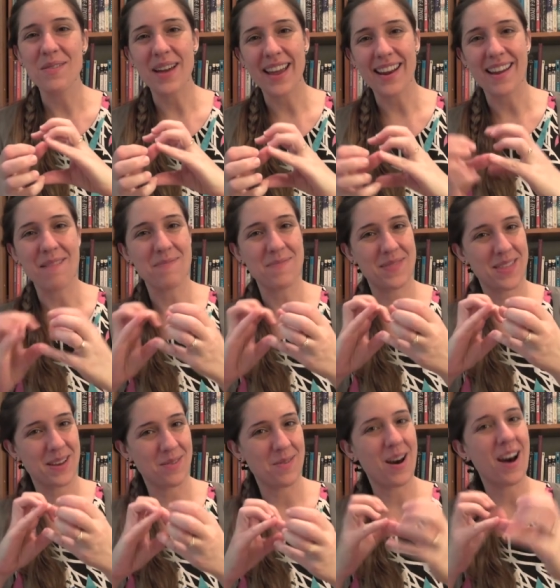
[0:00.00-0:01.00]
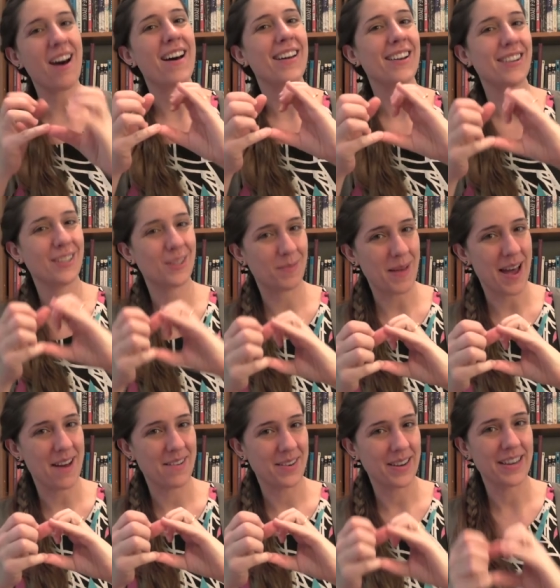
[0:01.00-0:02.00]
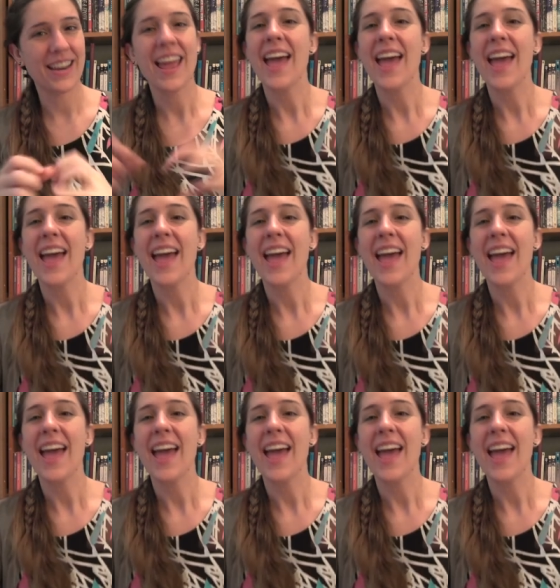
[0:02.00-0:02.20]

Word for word: went up the water spout.